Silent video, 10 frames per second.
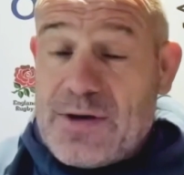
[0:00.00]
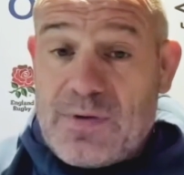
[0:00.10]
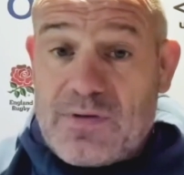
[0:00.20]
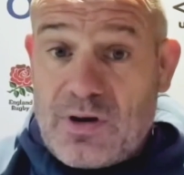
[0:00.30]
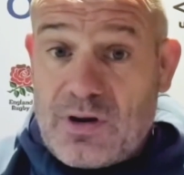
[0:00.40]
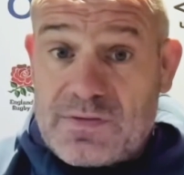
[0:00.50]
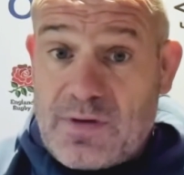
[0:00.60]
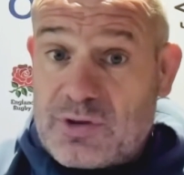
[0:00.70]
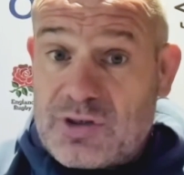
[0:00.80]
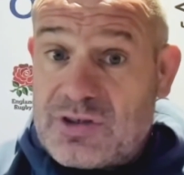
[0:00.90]
we've got lots of
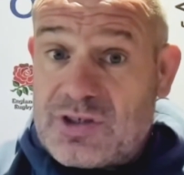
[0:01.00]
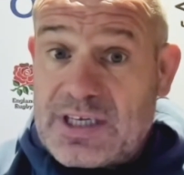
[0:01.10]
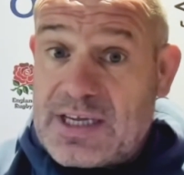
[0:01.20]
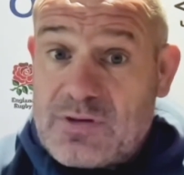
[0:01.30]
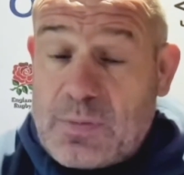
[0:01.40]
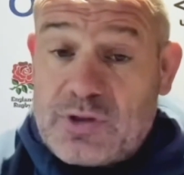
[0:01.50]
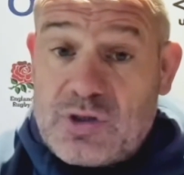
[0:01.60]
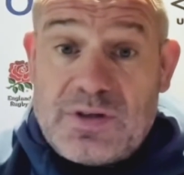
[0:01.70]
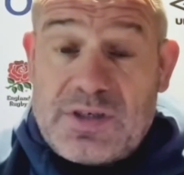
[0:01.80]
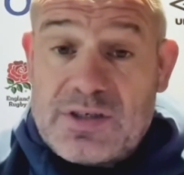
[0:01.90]
options. It gives
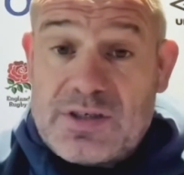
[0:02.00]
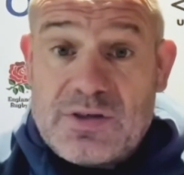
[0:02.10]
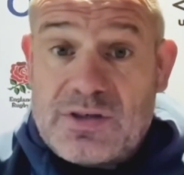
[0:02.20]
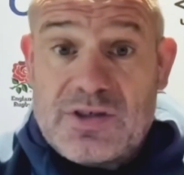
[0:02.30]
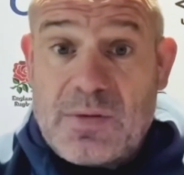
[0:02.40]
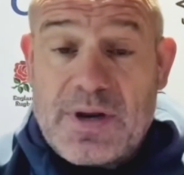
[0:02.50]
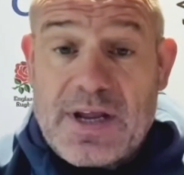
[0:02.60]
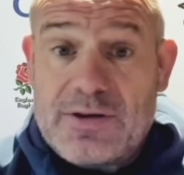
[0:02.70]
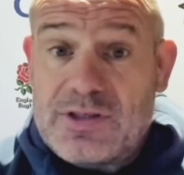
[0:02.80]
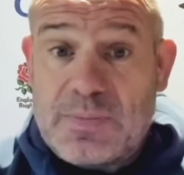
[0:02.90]
opportunities to somebody
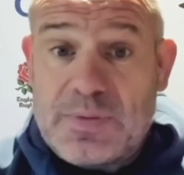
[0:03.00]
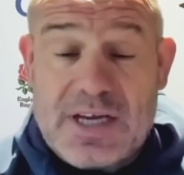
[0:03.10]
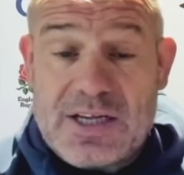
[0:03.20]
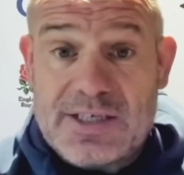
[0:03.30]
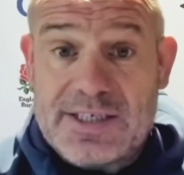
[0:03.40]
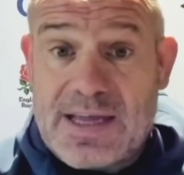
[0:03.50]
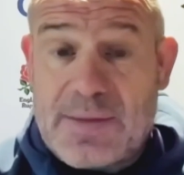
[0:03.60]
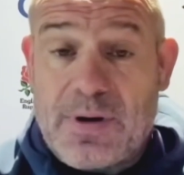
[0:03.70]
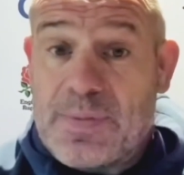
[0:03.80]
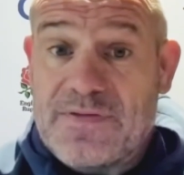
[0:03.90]
else to potentially
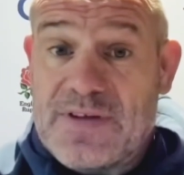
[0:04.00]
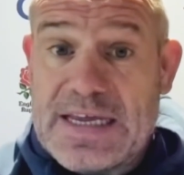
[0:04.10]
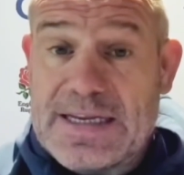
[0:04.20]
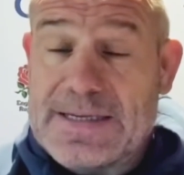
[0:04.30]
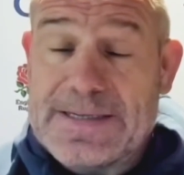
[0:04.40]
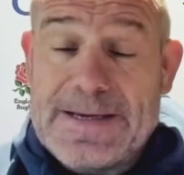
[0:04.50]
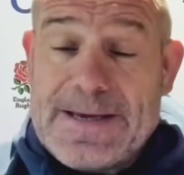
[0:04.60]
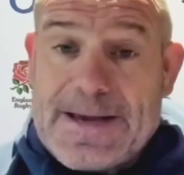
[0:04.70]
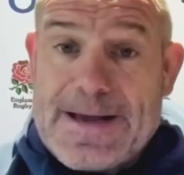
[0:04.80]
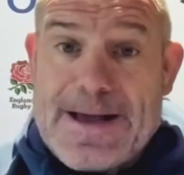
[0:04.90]
step up if needed.
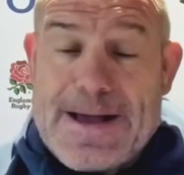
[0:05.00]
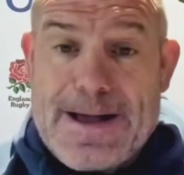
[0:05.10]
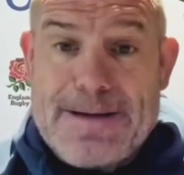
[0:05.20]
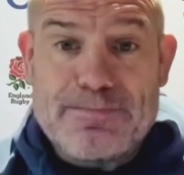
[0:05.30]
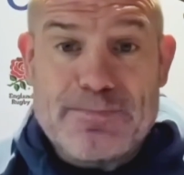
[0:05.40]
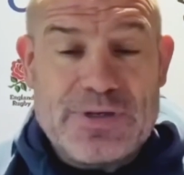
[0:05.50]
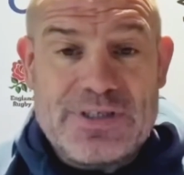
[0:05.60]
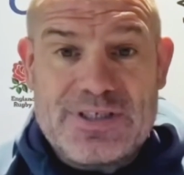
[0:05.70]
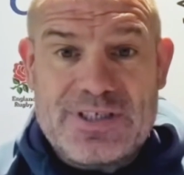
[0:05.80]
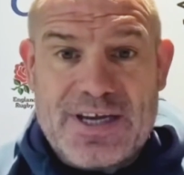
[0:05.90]

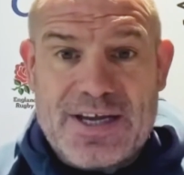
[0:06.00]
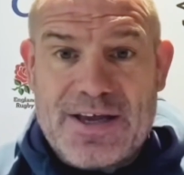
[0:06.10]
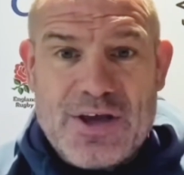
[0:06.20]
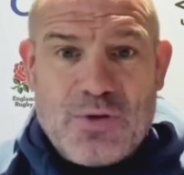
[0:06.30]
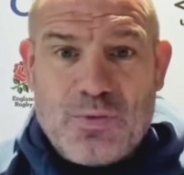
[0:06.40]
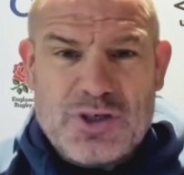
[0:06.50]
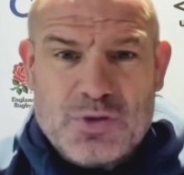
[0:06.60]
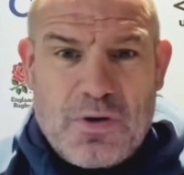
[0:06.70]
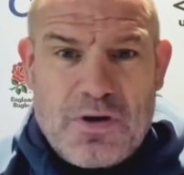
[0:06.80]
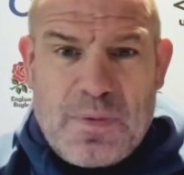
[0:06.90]
But we're
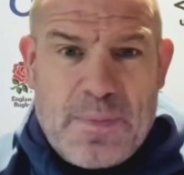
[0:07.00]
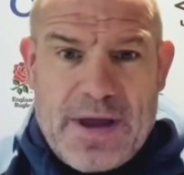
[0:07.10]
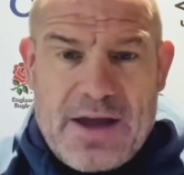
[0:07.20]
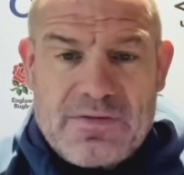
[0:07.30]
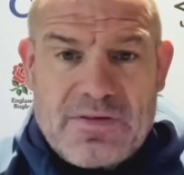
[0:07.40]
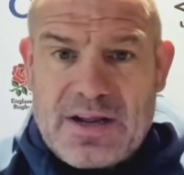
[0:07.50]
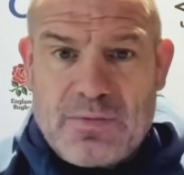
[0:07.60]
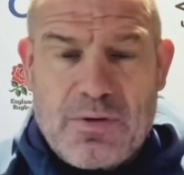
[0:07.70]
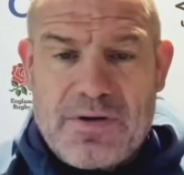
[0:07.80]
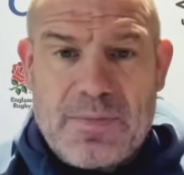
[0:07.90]
just worrying on preparing, really
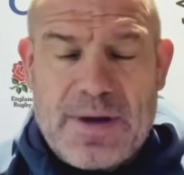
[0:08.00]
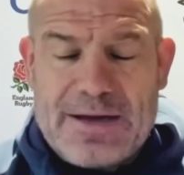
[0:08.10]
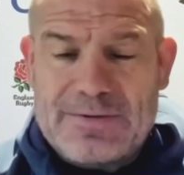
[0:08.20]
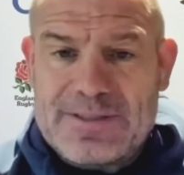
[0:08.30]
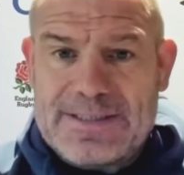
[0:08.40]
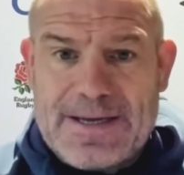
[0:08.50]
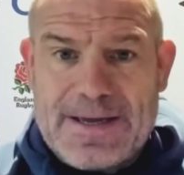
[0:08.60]
worrying about